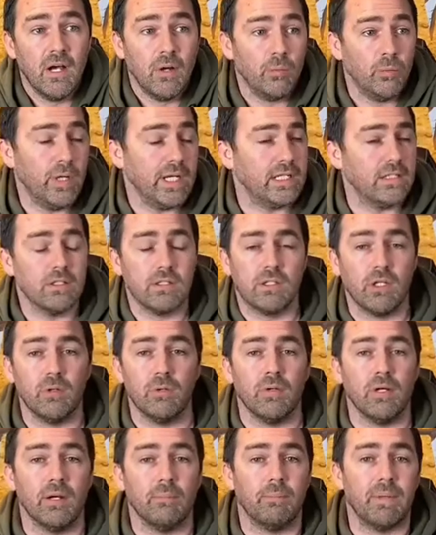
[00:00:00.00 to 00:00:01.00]
We could
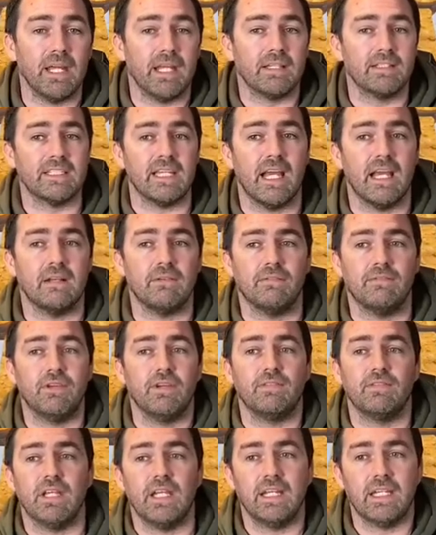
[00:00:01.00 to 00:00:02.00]
do a big
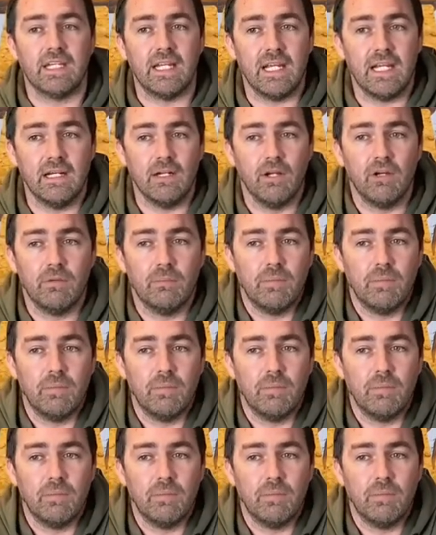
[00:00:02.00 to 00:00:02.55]
10-15 kilo